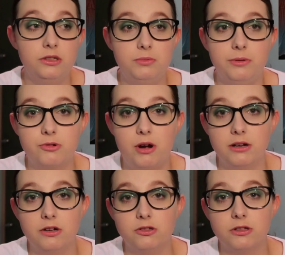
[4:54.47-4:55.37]
we were
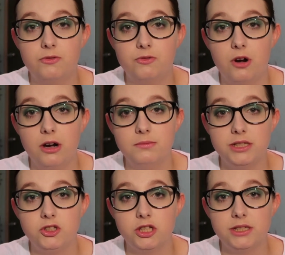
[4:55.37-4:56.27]
quite close to the front,
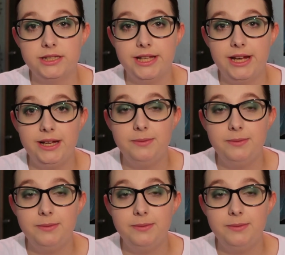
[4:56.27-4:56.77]
as you can see.